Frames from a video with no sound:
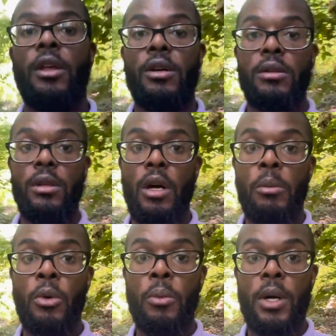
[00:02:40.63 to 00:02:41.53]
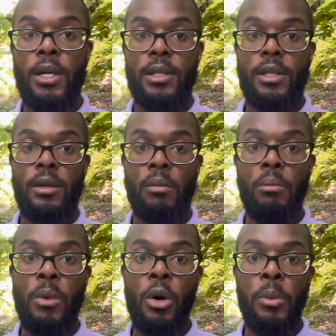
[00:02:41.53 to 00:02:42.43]
They're the #1
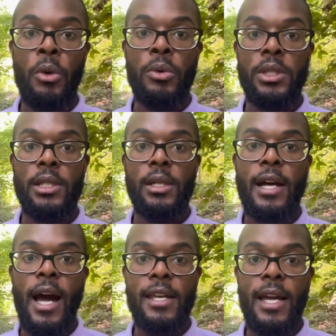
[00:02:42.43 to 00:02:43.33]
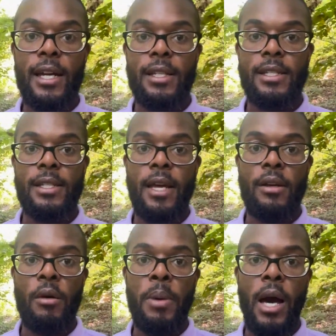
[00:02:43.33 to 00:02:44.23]
mobile kayak and
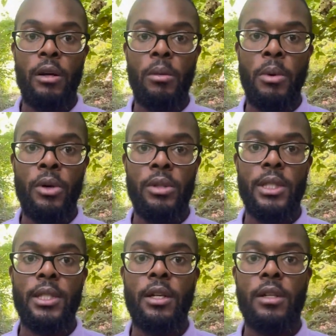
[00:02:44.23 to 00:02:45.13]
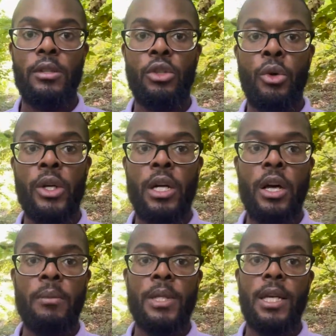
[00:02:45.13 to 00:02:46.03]
stand-up paddleboarding touring
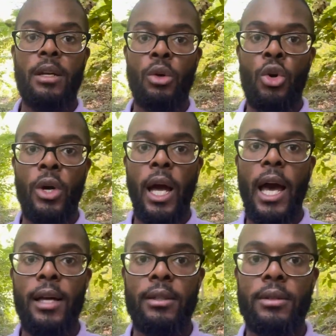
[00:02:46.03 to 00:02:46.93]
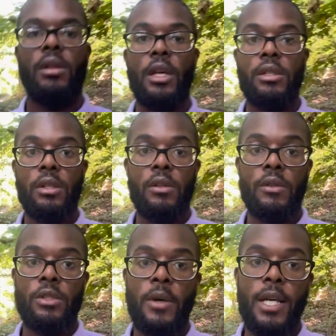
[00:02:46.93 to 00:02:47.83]
company in Long Island. They serve
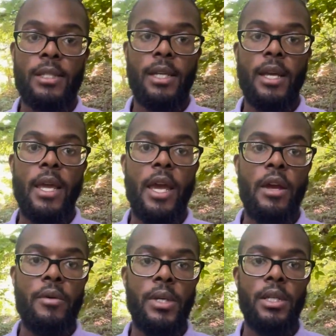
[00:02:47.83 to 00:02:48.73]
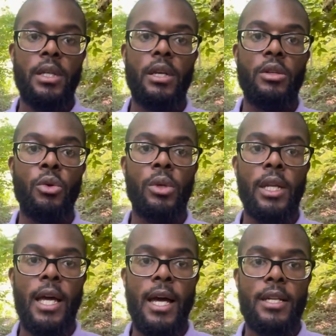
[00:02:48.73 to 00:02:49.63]
the tri-state area and
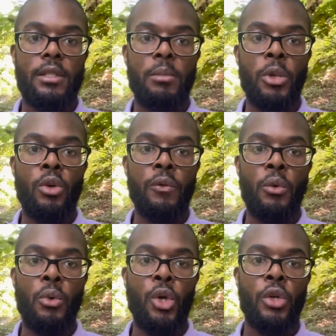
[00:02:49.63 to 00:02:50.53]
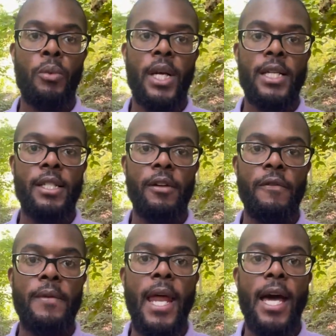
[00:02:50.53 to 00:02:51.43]
utilize the beautiful waterways of
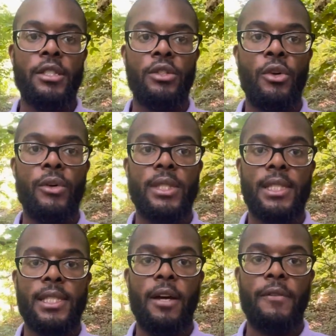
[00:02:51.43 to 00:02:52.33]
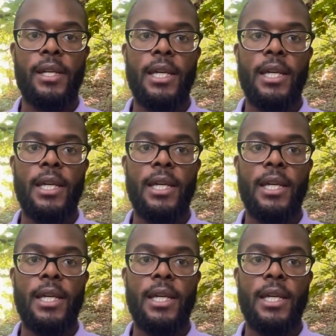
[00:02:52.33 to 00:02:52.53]
Nassau and Suffolk